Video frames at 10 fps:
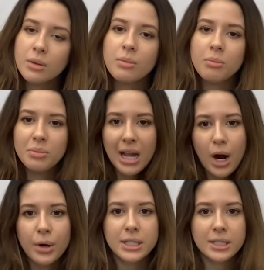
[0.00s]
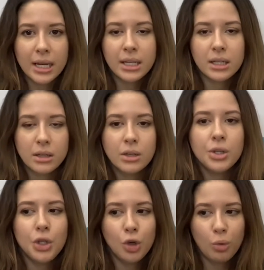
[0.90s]
Now it's like,
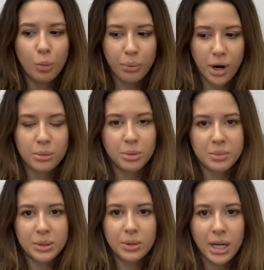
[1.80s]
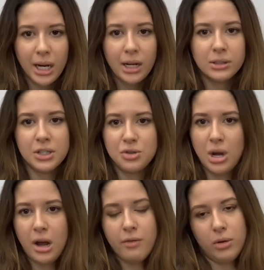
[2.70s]
you will probably be okay unless you
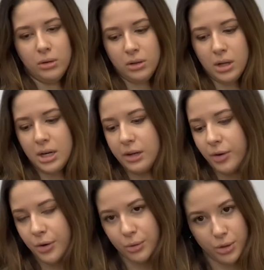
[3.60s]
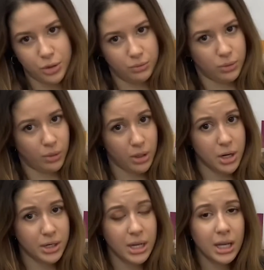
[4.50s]
have a lot of other issues going
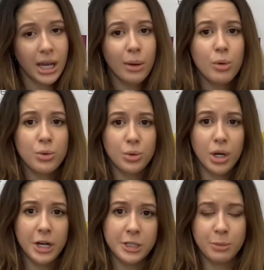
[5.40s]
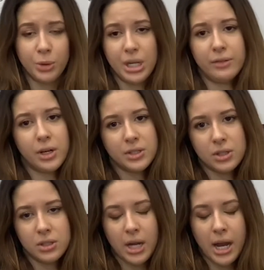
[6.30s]
on. And when they're hospital, they have
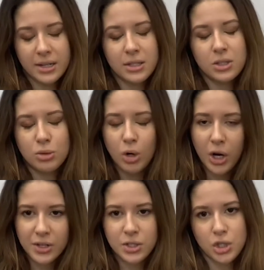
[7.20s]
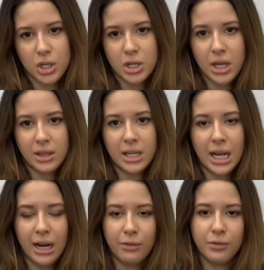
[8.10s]
access to oxygen, and they
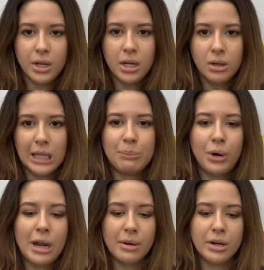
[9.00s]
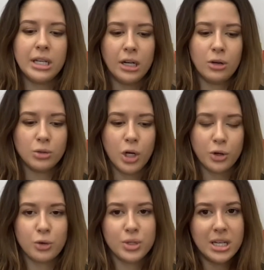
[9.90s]
have like primary care
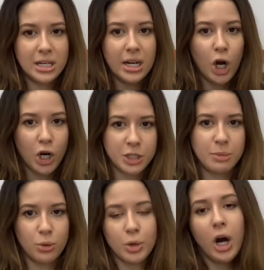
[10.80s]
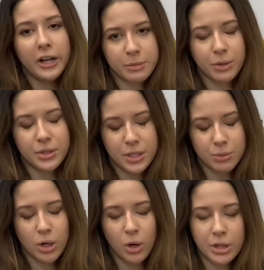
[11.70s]
doctors in a hospital, or hospitalists as
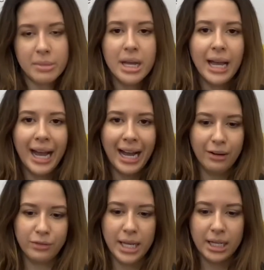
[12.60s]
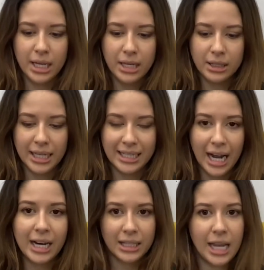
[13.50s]
we call them, have like a
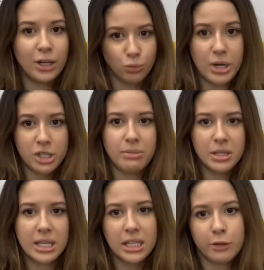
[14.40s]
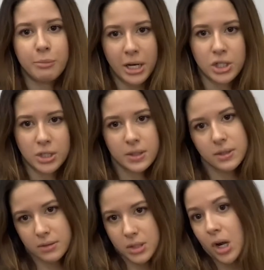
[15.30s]
guideline regimen they give patients.
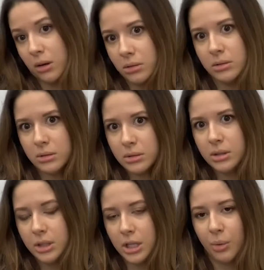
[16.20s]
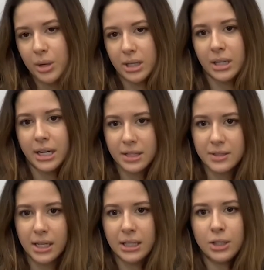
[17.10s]
So, you know, we can kind of
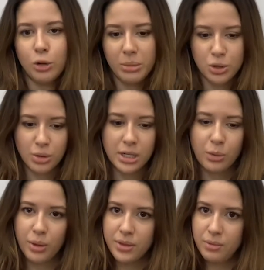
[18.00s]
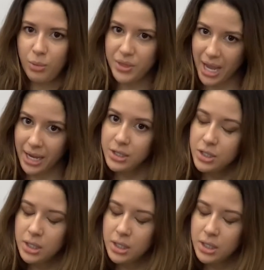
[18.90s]
say like you'll be treated with that.